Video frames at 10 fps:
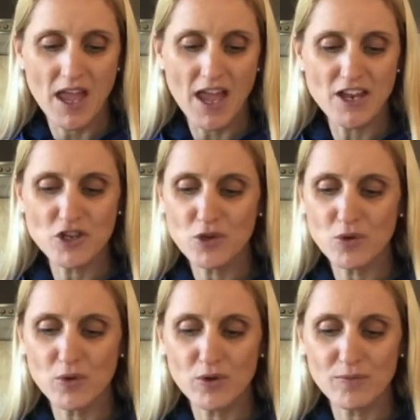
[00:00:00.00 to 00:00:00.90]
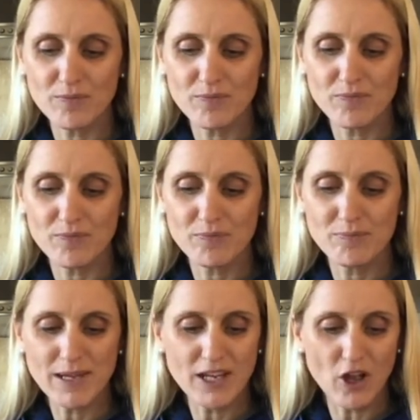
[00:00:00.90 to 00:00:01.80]
and you'll
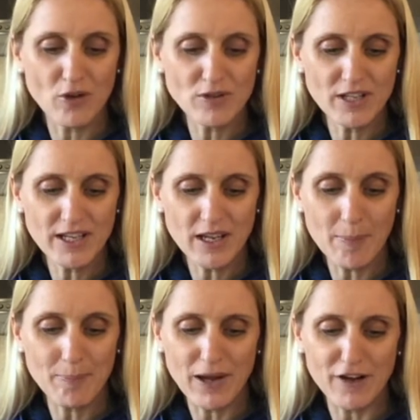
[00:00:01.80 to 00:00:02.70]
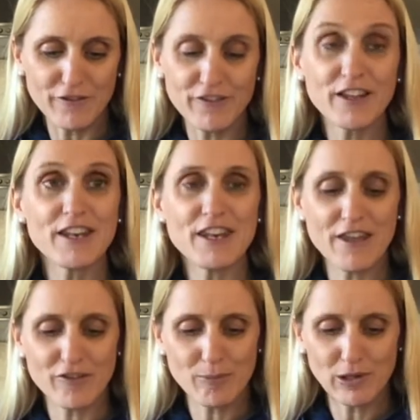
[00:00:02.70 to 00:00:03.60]
be only above,
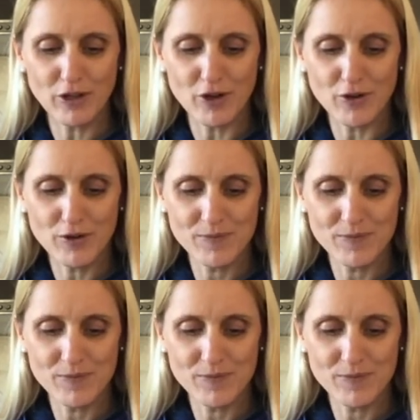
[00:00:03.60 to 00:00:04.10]
never below,